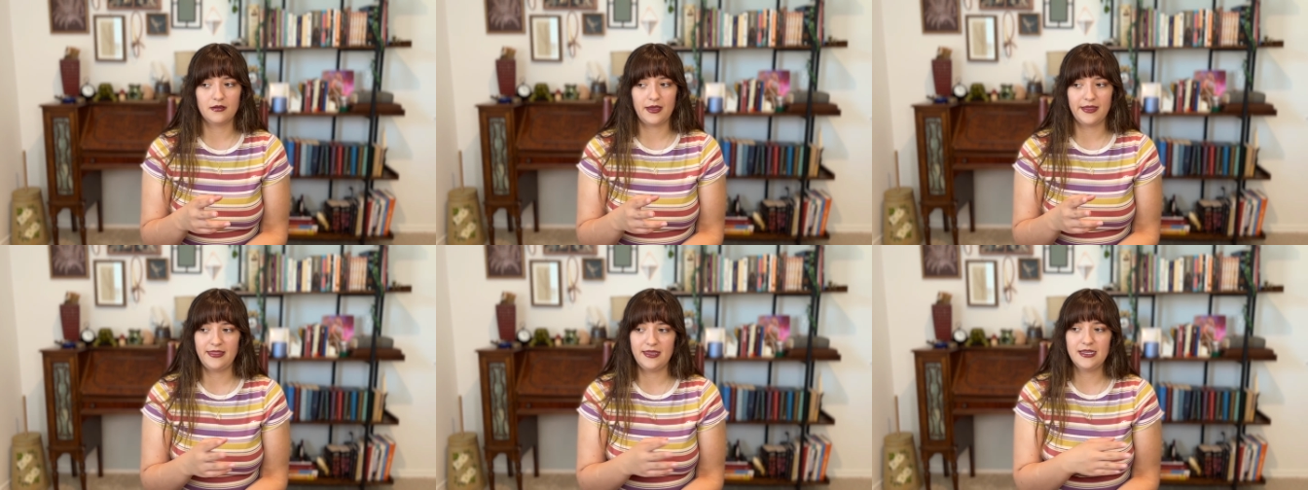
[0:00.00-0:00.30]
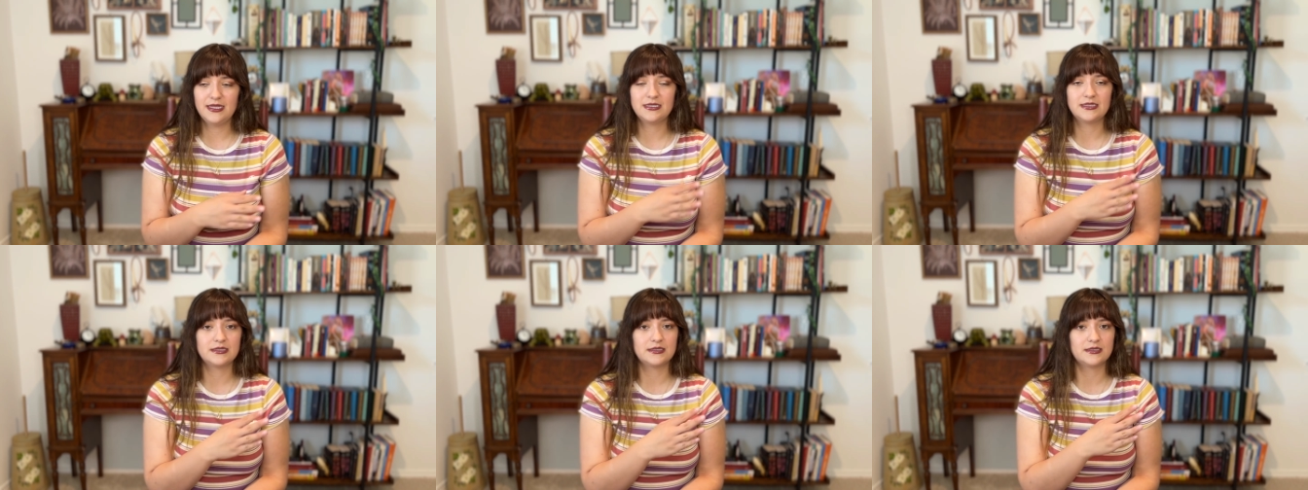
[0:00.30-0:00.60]
I
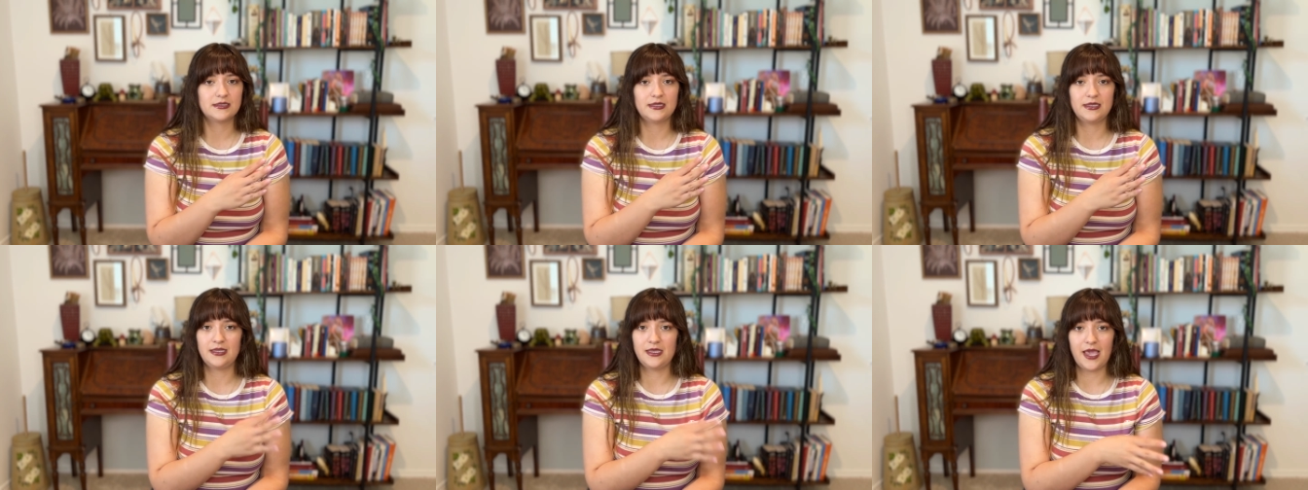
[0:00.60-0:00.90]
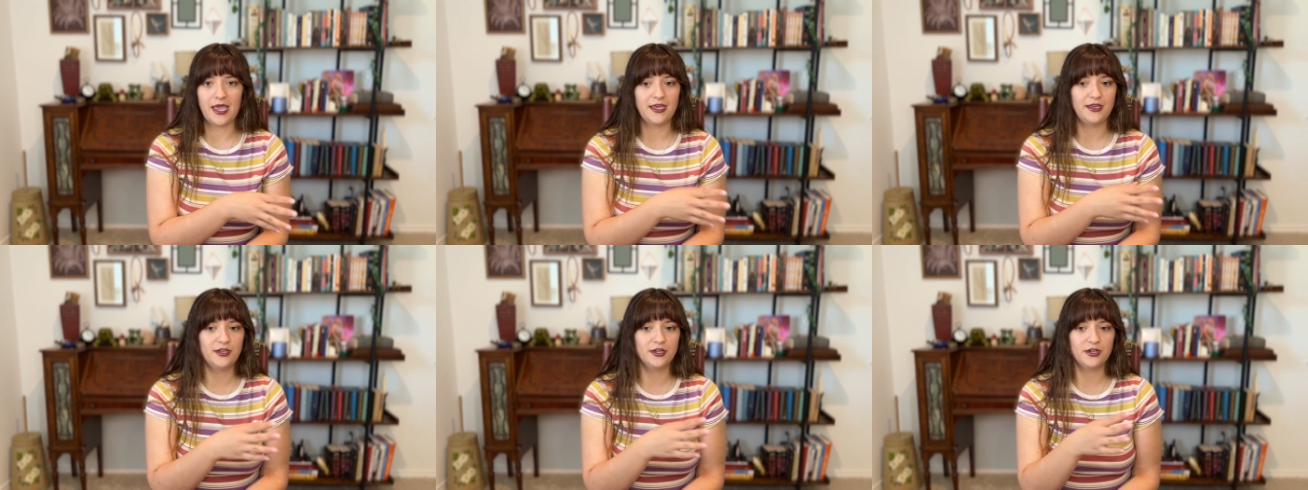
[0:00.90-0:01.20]
think it's
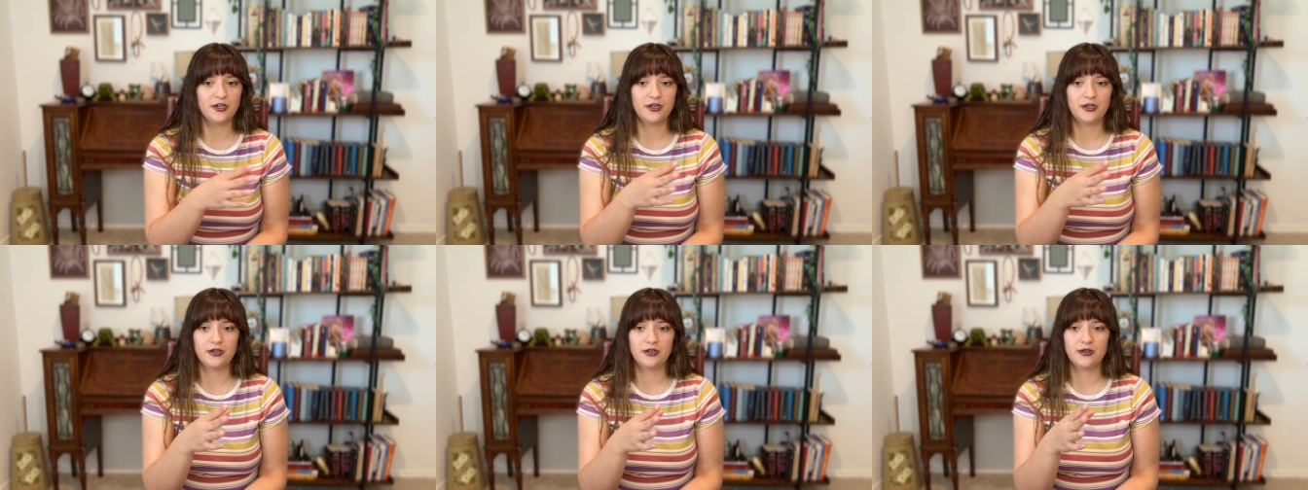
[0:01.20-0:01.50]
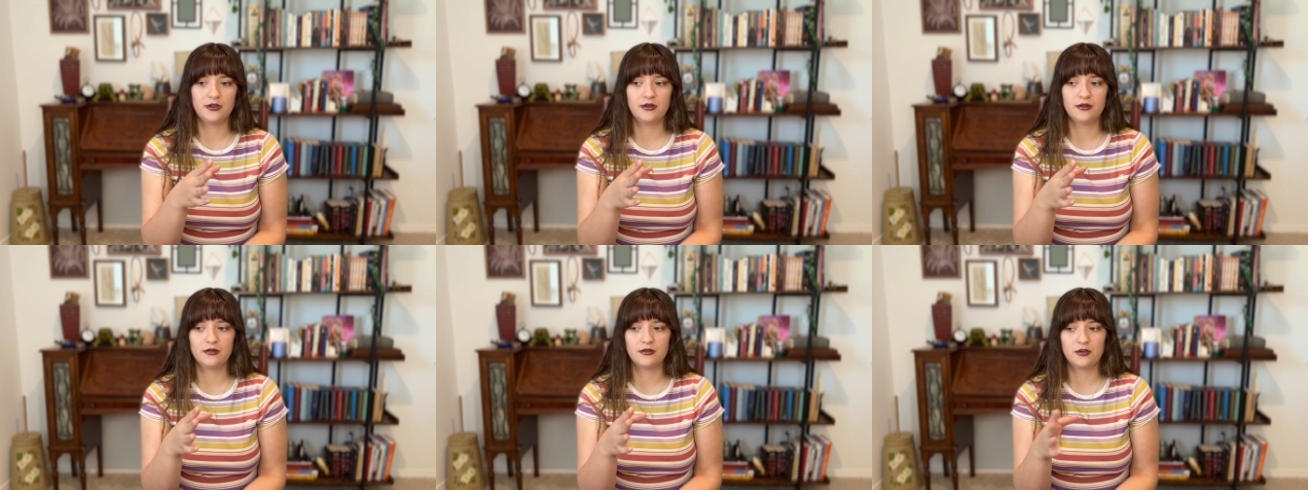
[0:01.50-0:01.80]

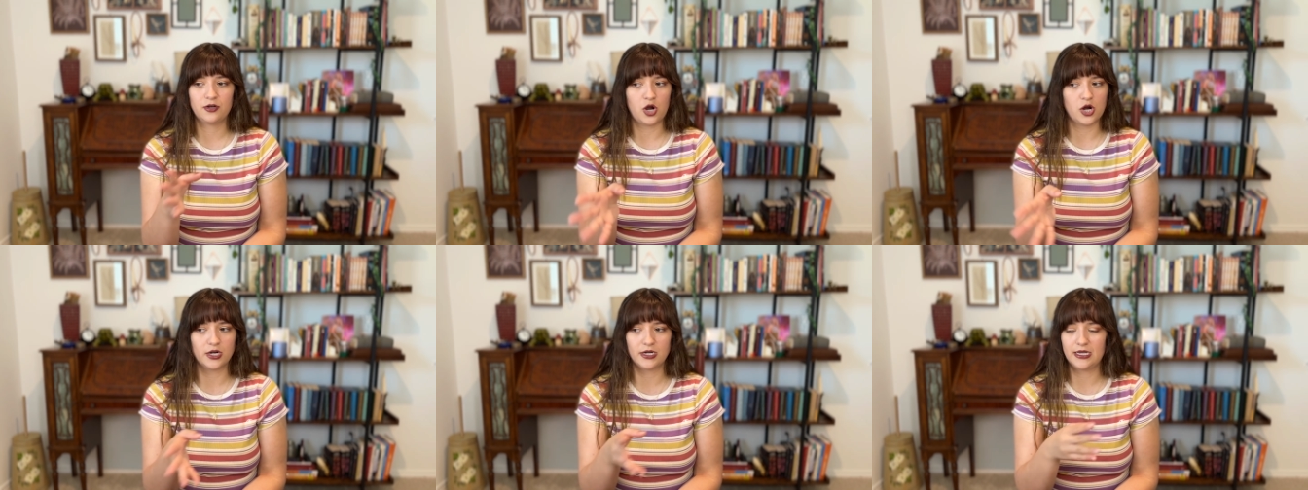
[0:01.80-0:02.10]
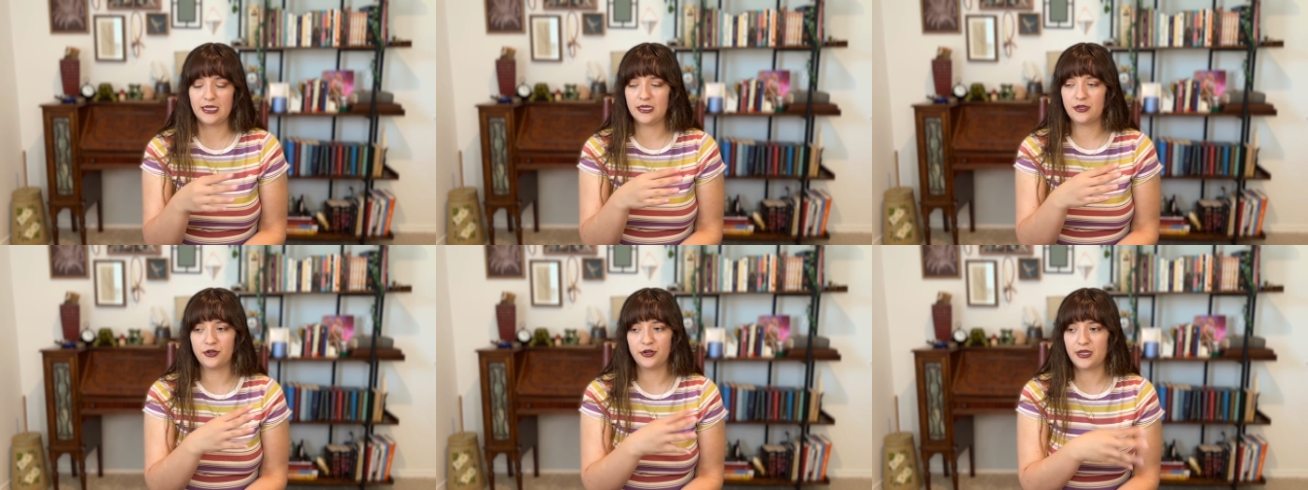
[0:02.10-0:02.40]
Jaeger
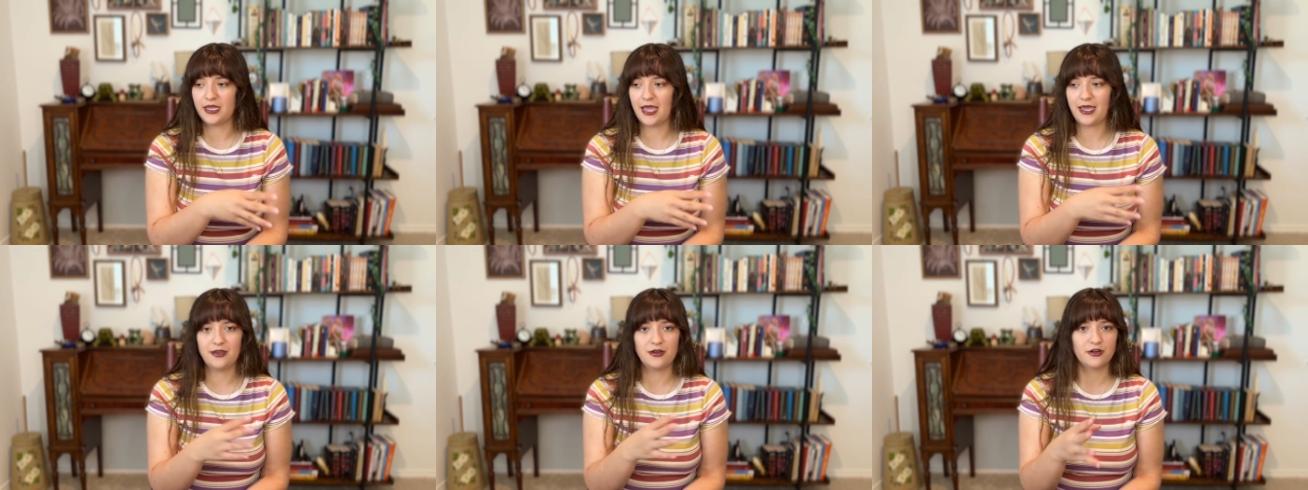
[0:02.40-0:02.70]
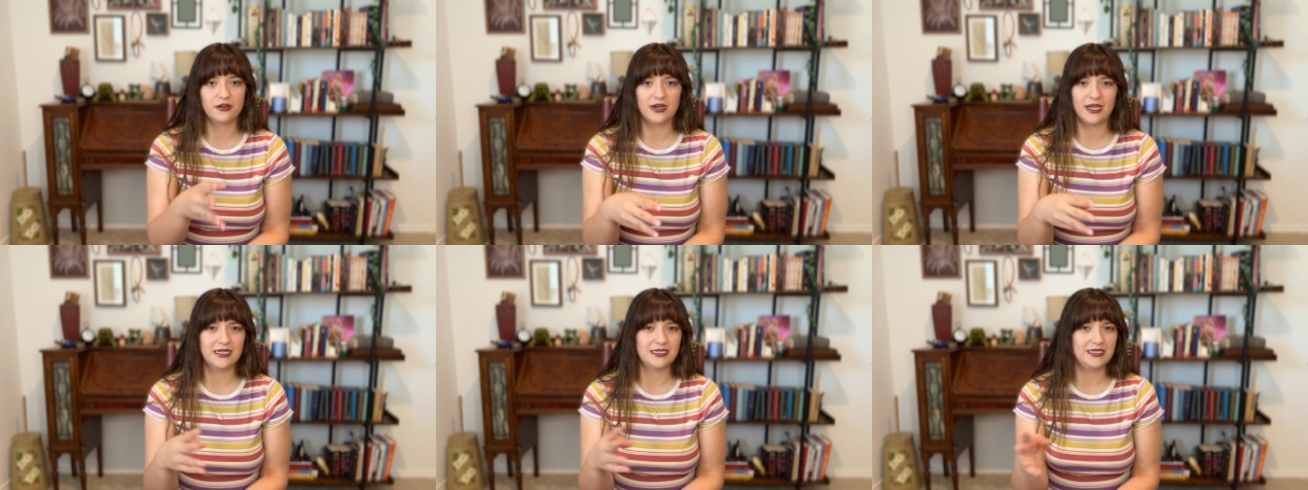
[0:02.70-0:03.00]
cardigan or Jaeger
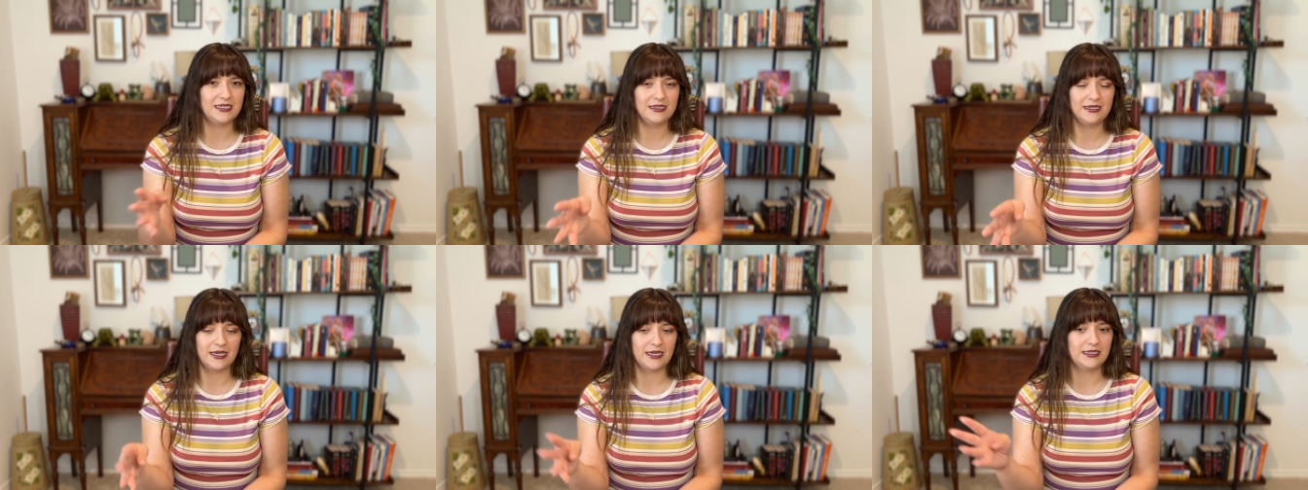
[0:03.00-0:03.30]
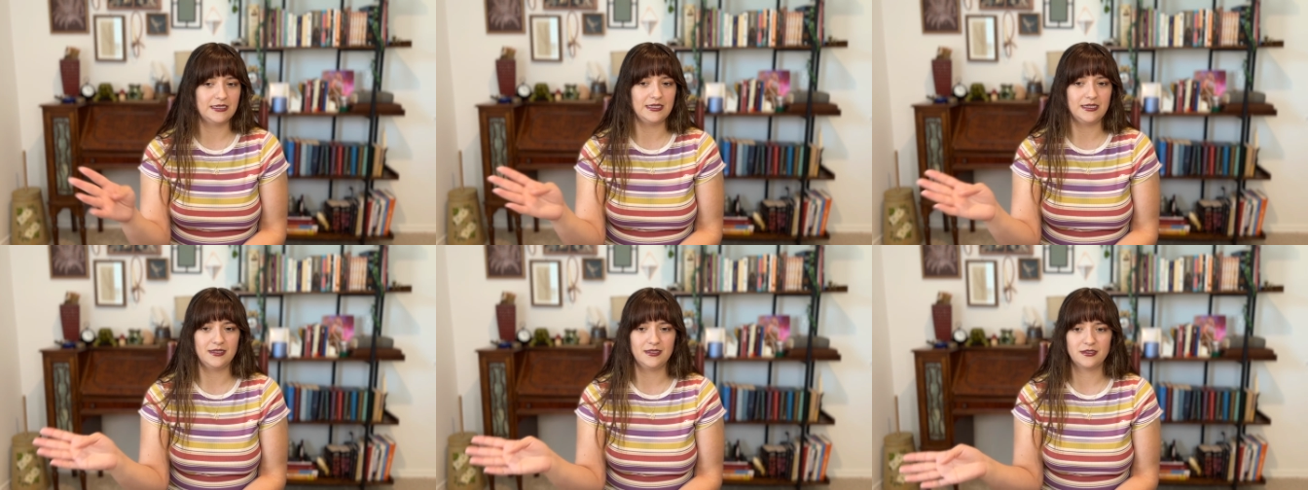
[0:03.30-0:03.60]

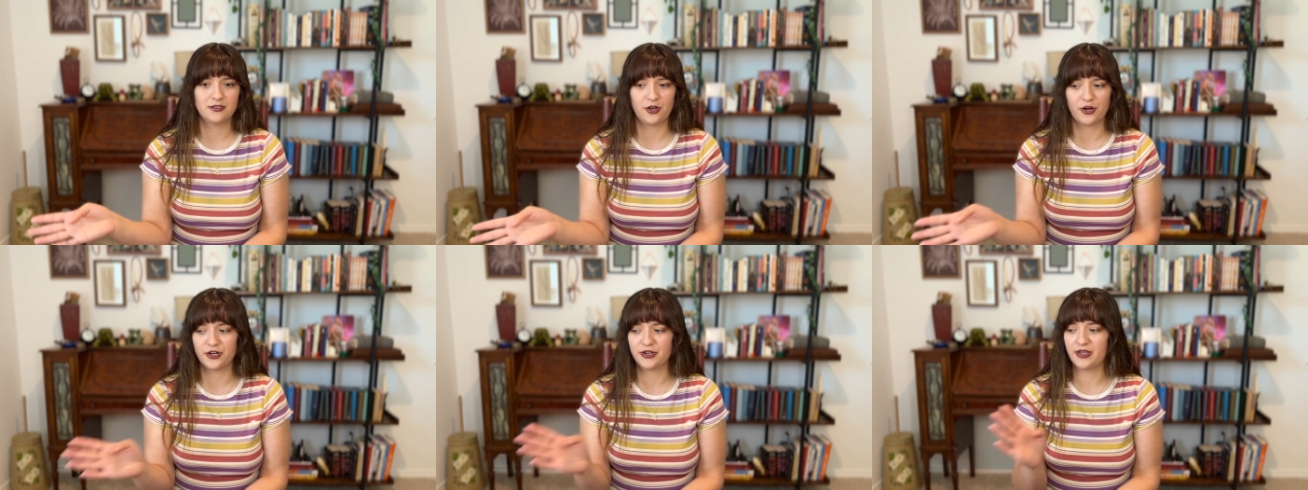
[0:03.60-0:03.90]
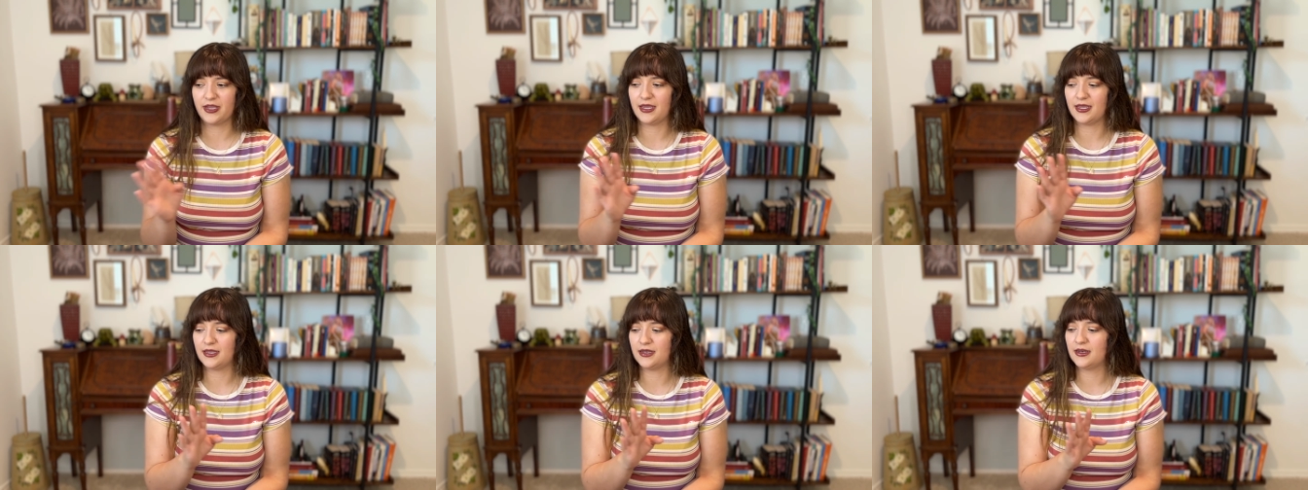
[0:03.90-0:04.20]
1990s
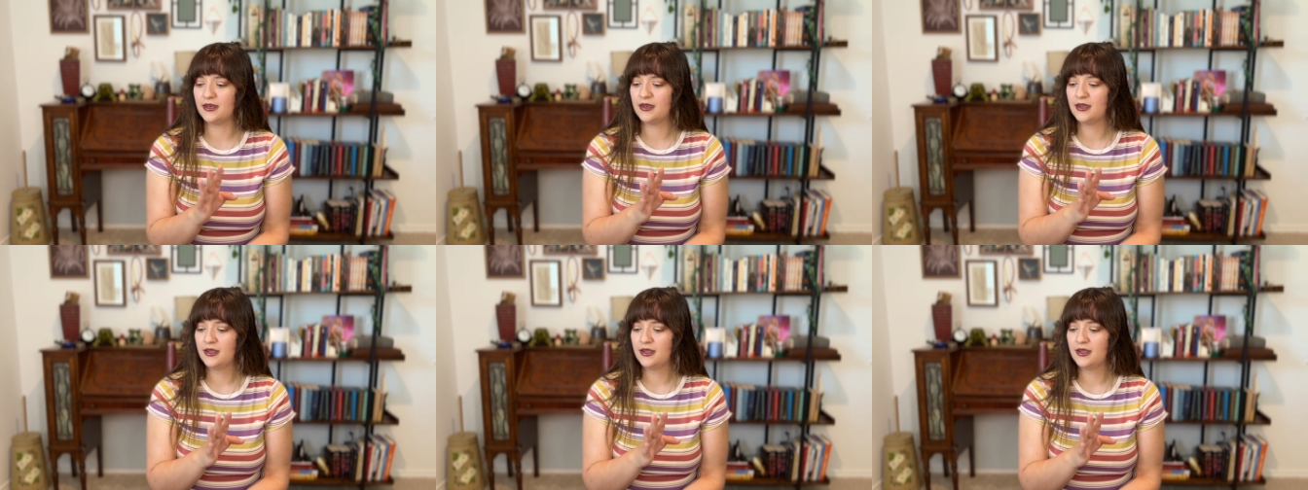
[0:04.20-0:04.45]
cardigan.